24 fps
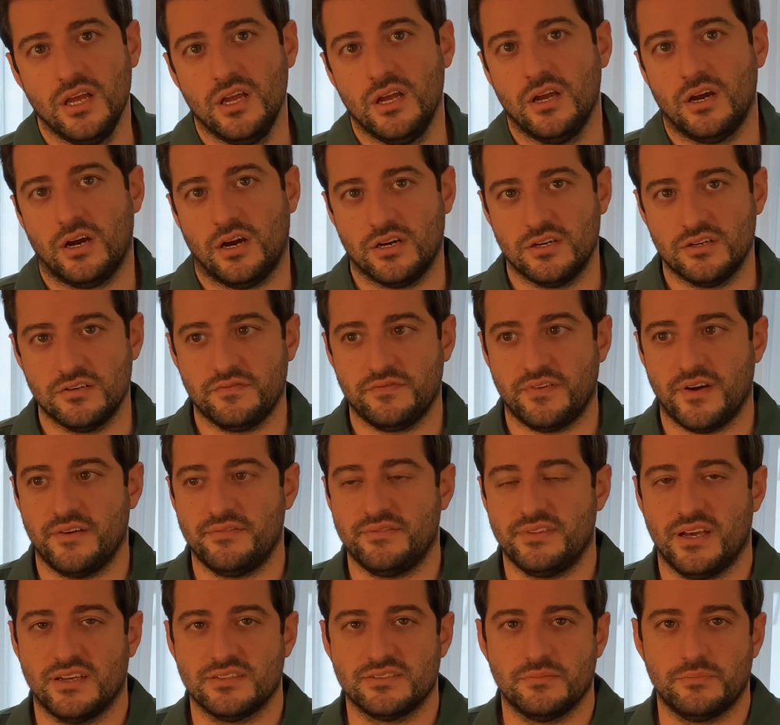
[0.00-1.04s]
under
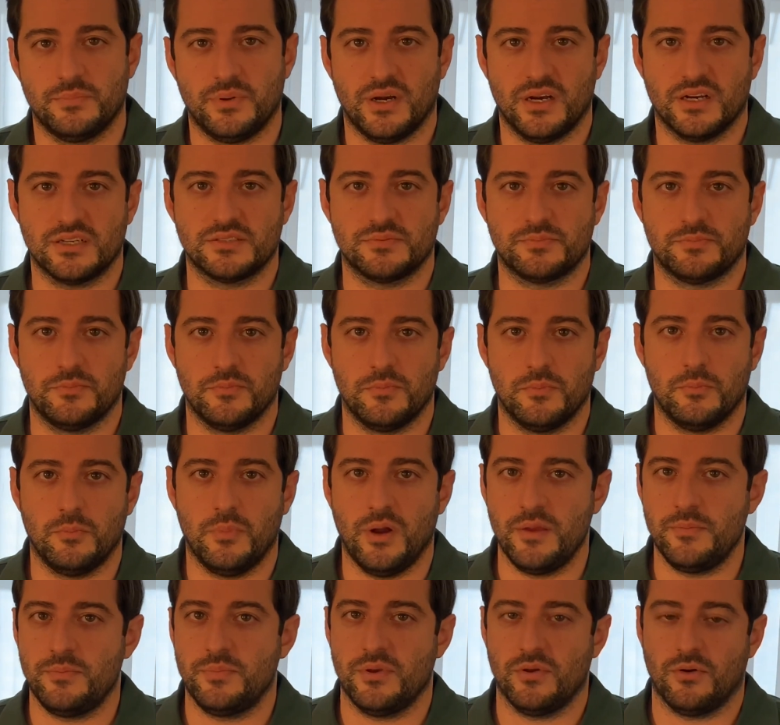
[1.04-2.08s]
5,000 bucks
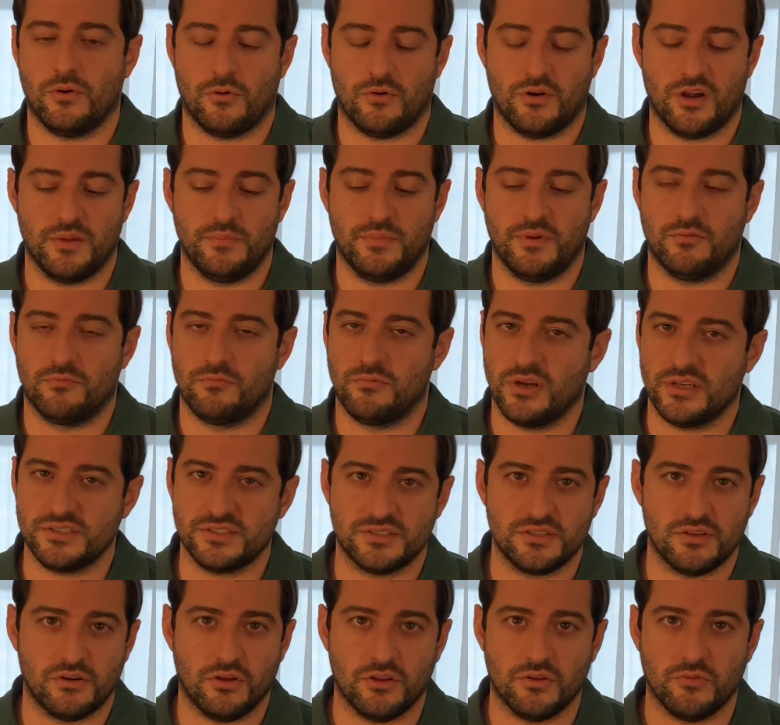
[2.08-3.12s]
might already be
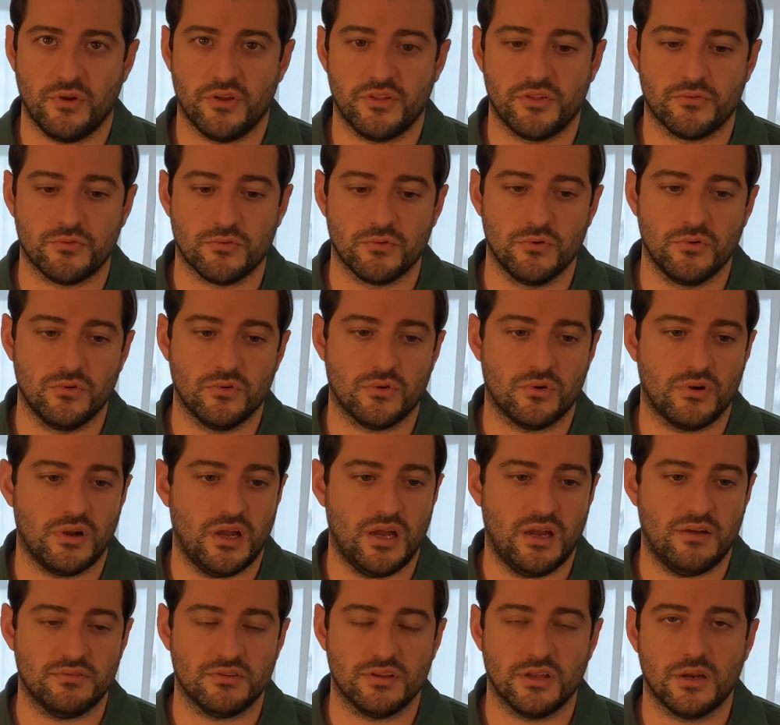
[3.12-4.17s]
rusted all the way through or
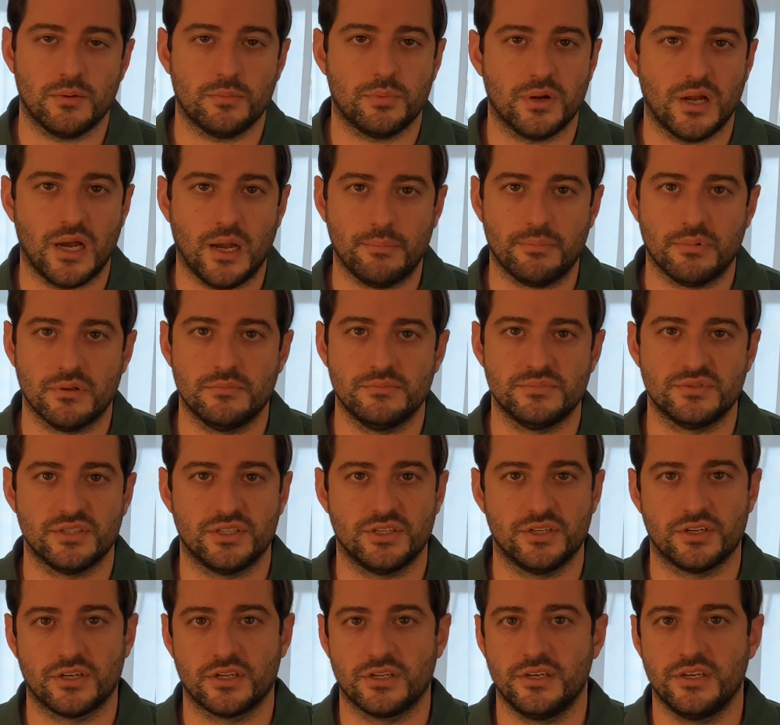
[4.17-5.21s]
have a lot of problems,
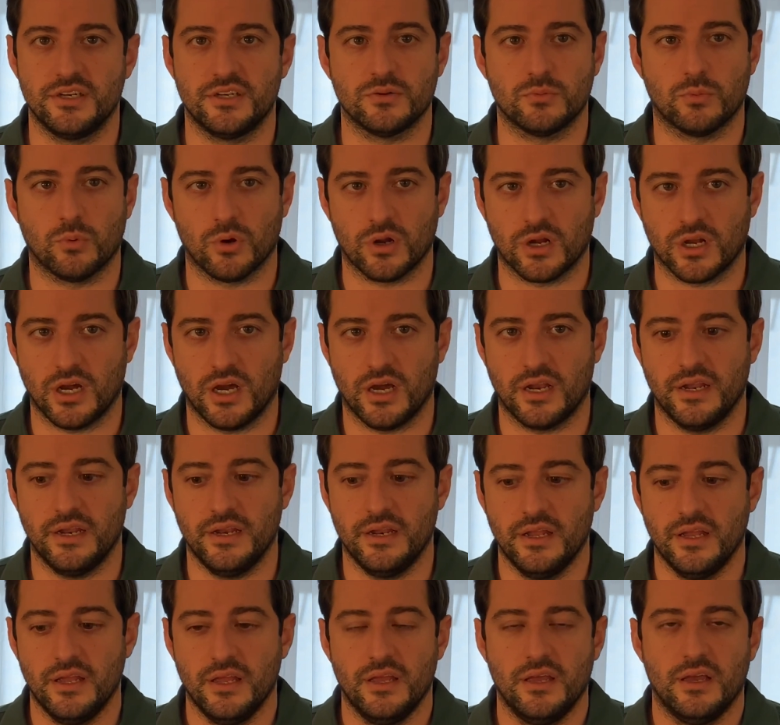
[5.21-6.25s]
and you're gonna need to work on it.
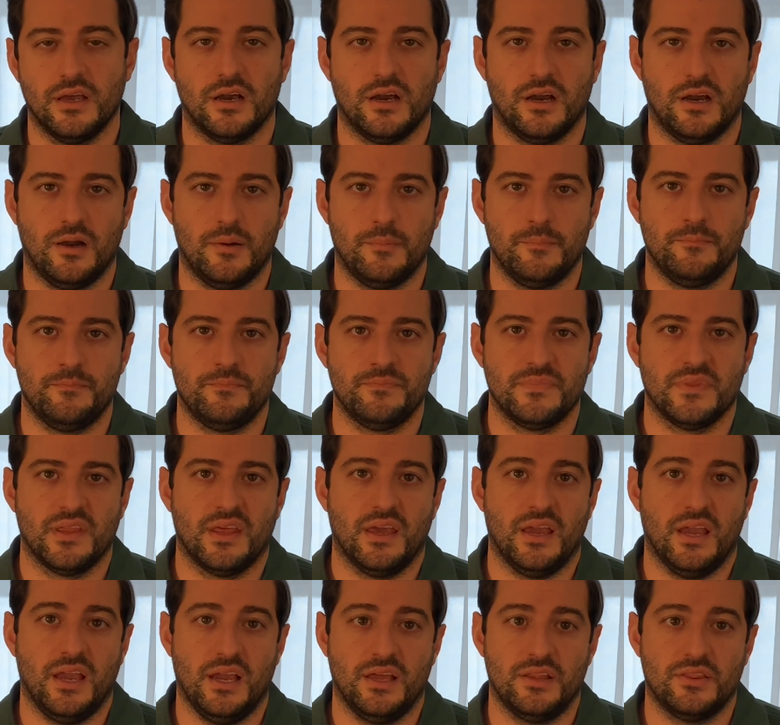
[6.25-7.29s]

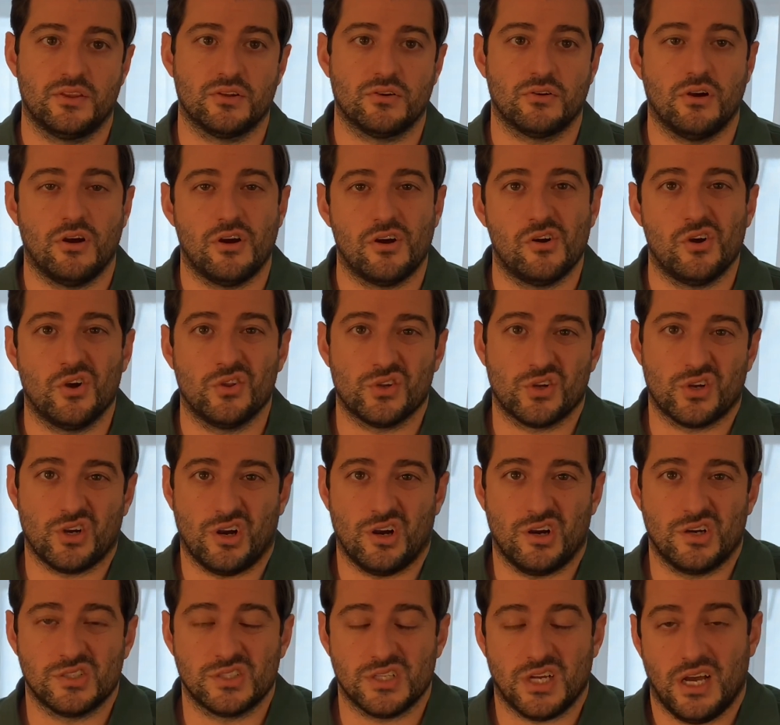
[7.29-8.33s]
And there are other
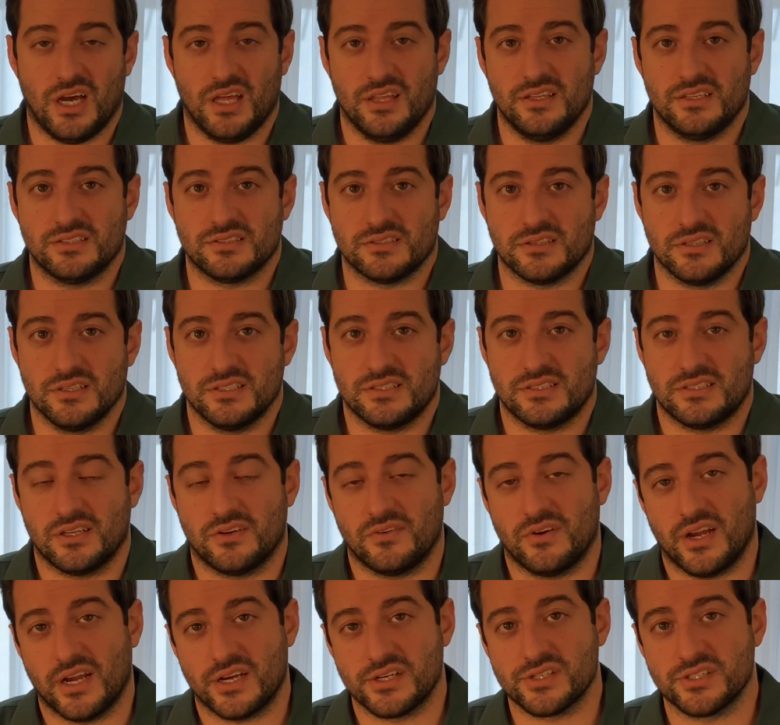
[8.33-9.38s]
cars on this list that
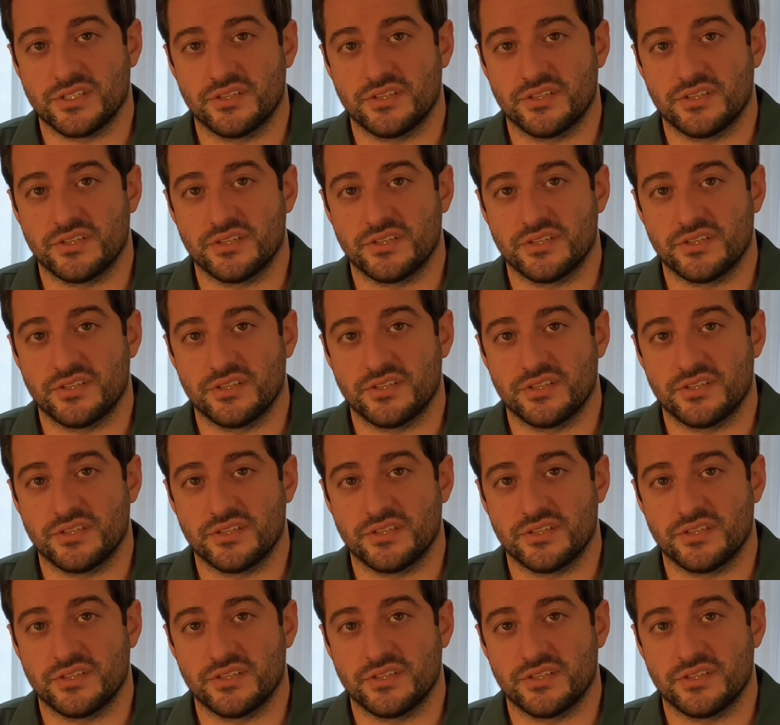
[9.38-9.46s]
are actually